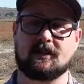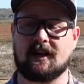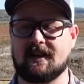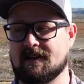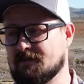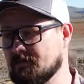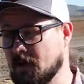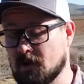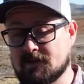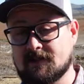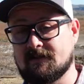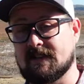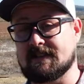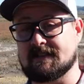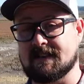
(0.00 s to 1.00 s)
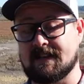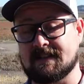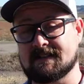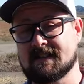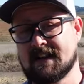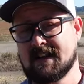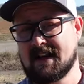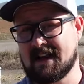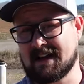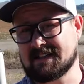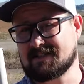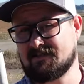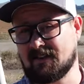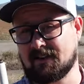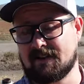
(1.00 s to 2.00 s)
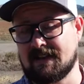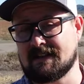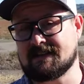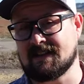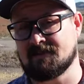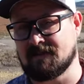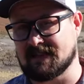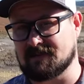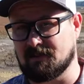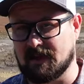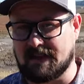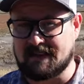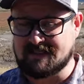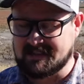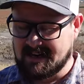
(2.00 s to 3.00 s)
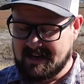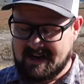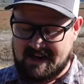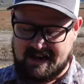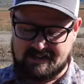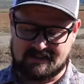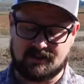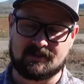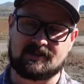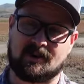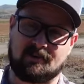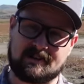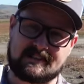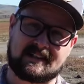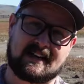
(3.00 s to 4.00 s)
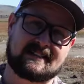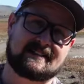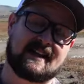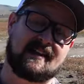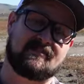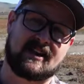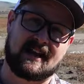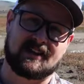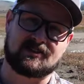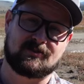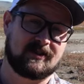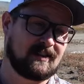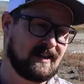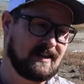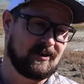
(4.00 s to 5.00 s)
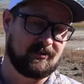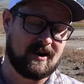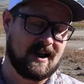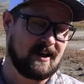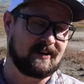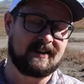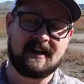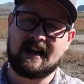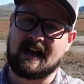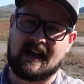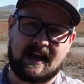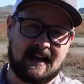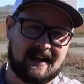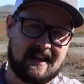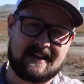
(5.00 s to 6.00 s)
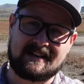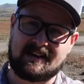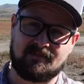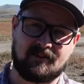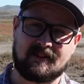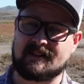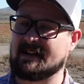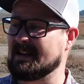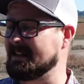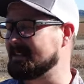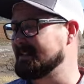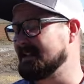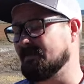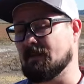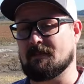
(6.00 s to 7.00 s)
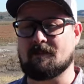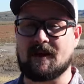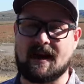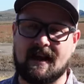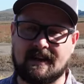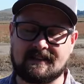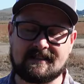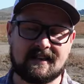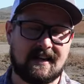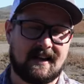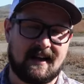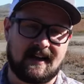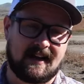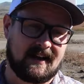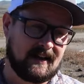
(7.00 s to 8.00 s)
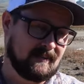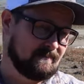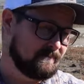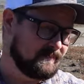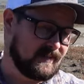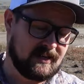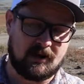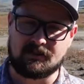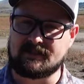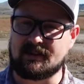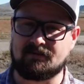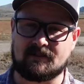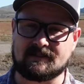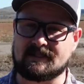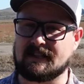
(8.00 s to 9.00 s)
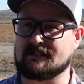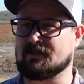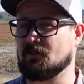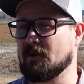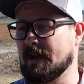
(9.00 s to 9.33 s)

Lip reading: like most of these things, it's very easy to misplace, and so it's always nice to have an extra laying around, in different kits, different bags, you know, different sets of